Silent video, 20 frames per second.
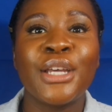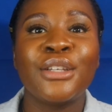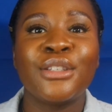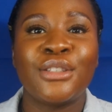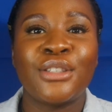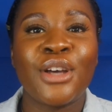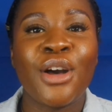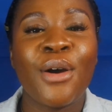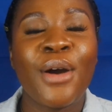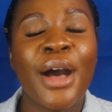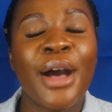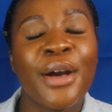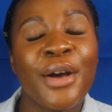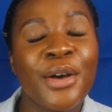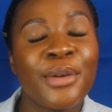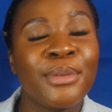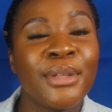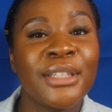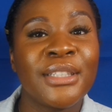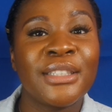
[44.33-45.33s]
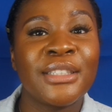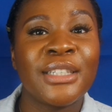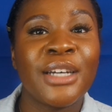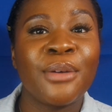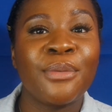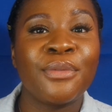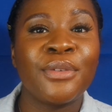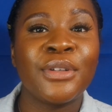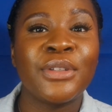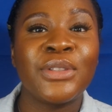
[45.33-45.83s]
So I hope this is
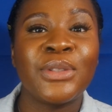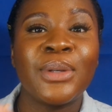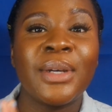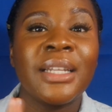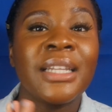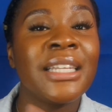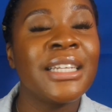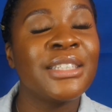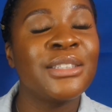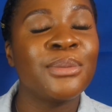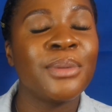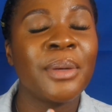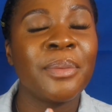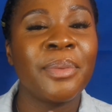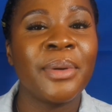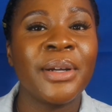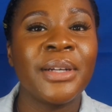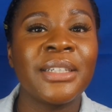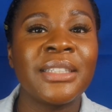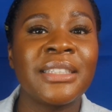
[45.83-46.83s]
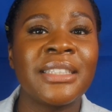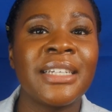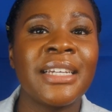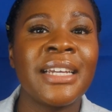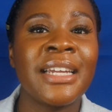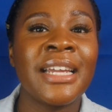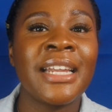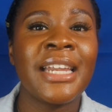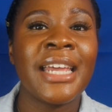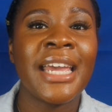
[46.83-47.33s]
helpful to at least one
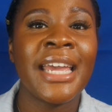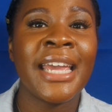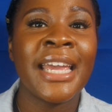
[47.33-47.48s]
person,